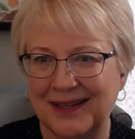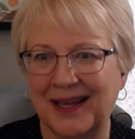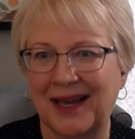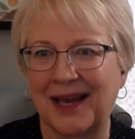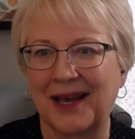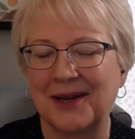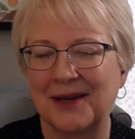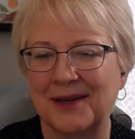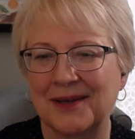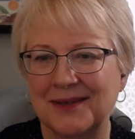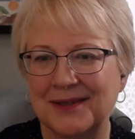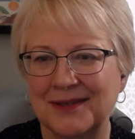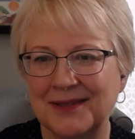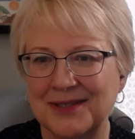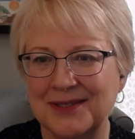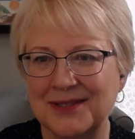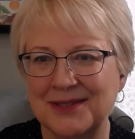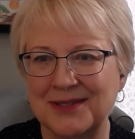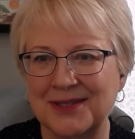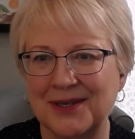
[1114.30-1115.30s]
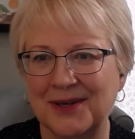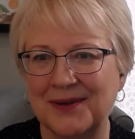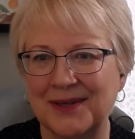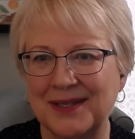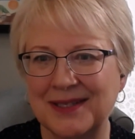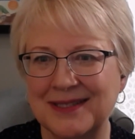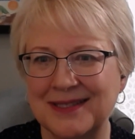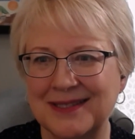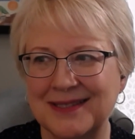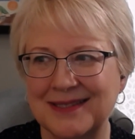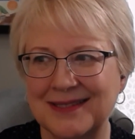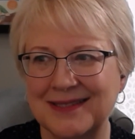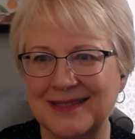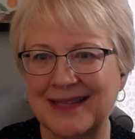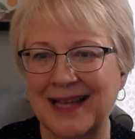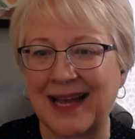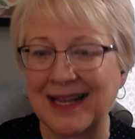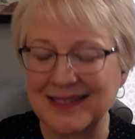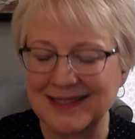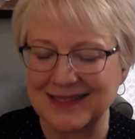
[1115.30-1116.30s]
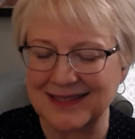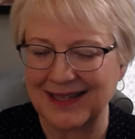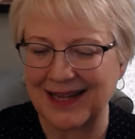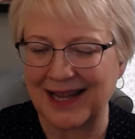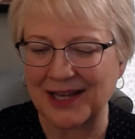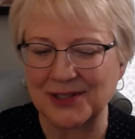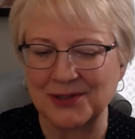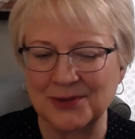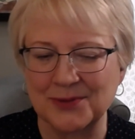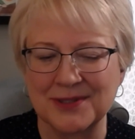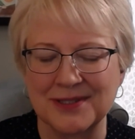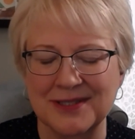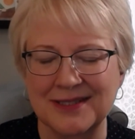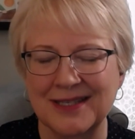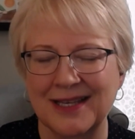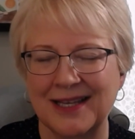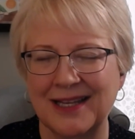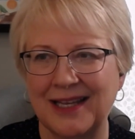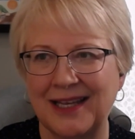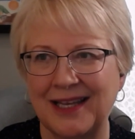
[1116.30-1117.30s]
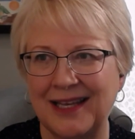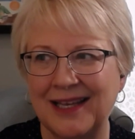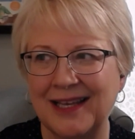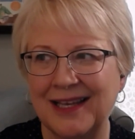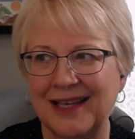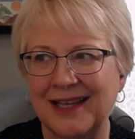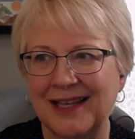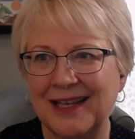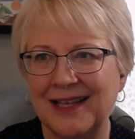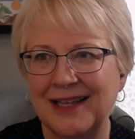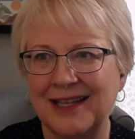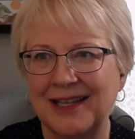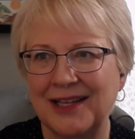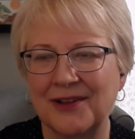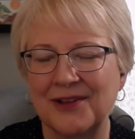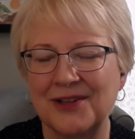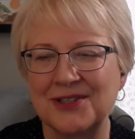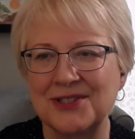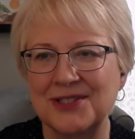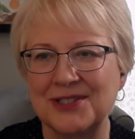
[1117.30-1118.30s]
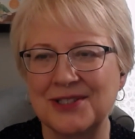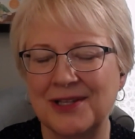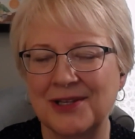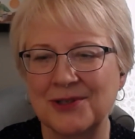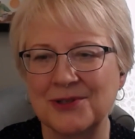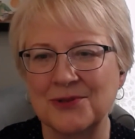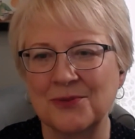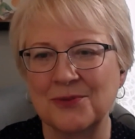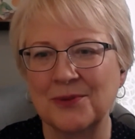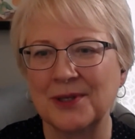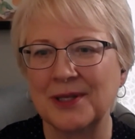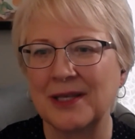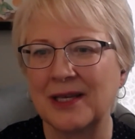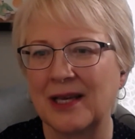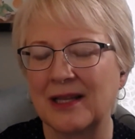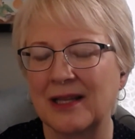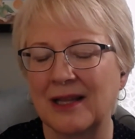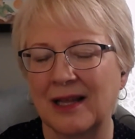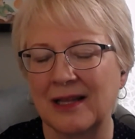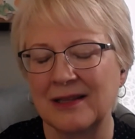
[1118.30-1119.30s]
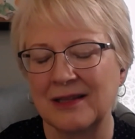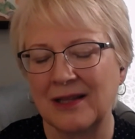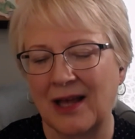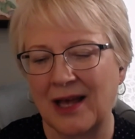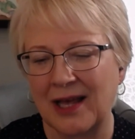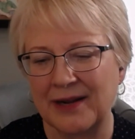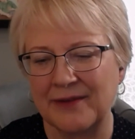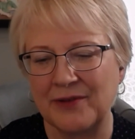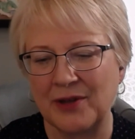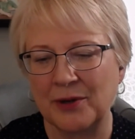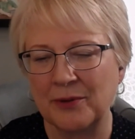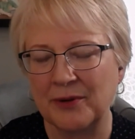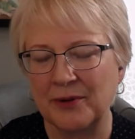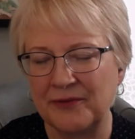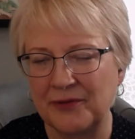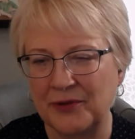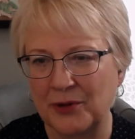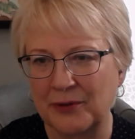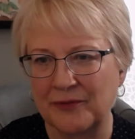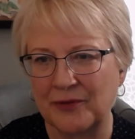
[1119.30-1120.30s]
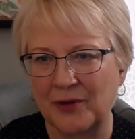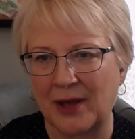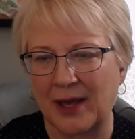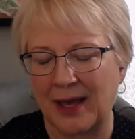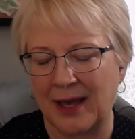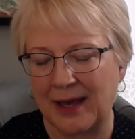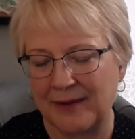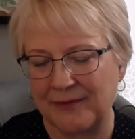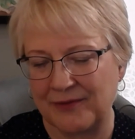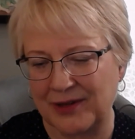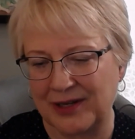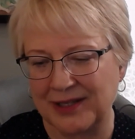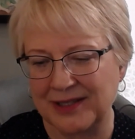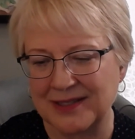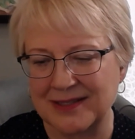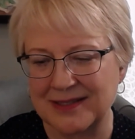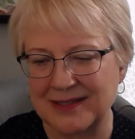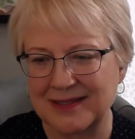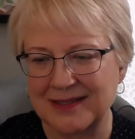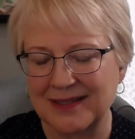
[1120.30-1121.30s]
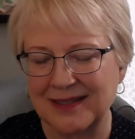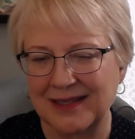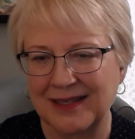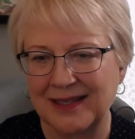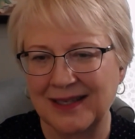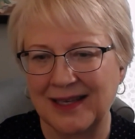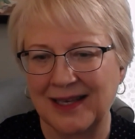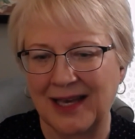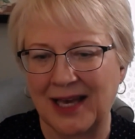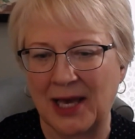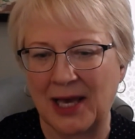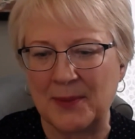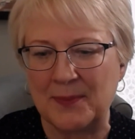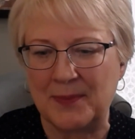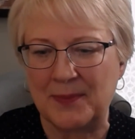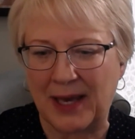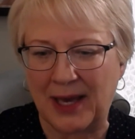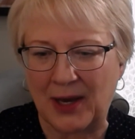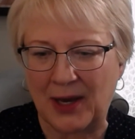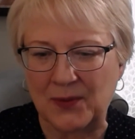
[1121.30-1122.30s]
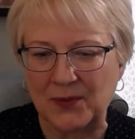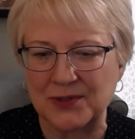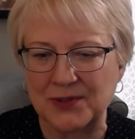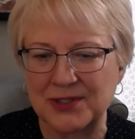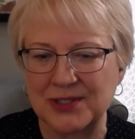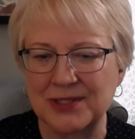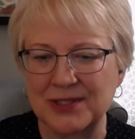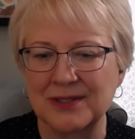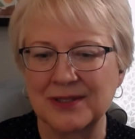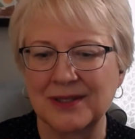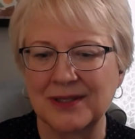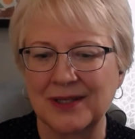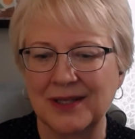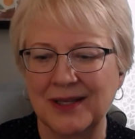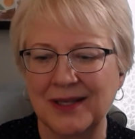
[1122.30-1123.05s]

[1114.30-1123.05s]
Yeah. So it's that's an actual study. You know, there's there's really a, a lot of irrefutable evidence about